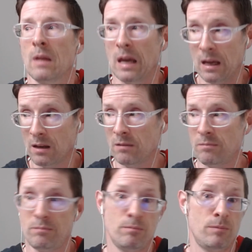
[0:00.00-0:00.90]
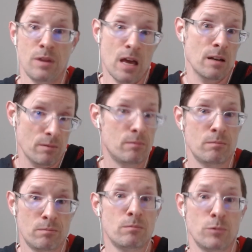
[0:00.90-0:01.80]
And then
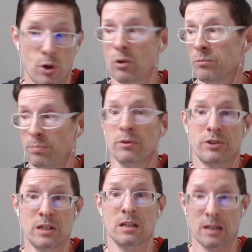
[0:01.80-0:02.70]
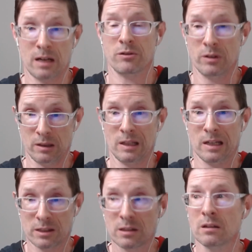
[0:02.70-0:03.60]
don't proceed to actually
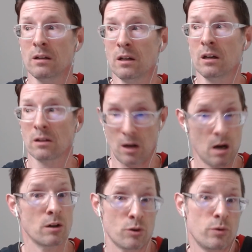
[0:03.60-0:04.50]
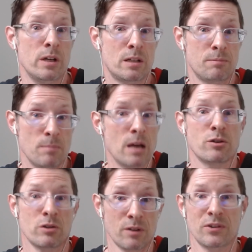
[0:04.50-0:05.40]
list concrete
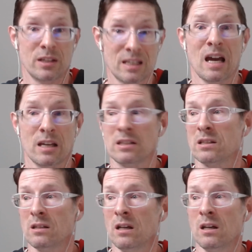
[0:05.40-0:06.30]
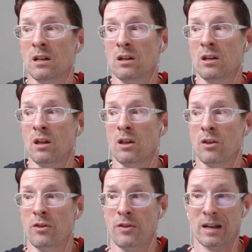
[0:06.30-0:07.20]
measures of success
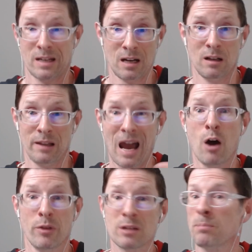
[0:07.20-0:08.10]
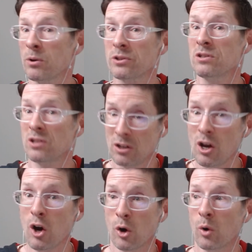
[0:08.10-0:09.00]
that can allow this person to
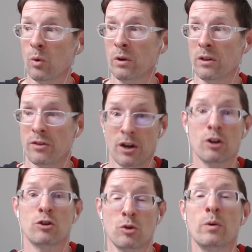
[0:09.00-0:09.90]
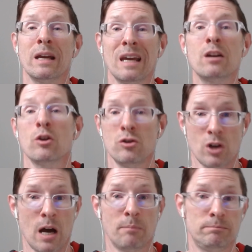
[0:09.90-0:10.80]
know they're doing a good job.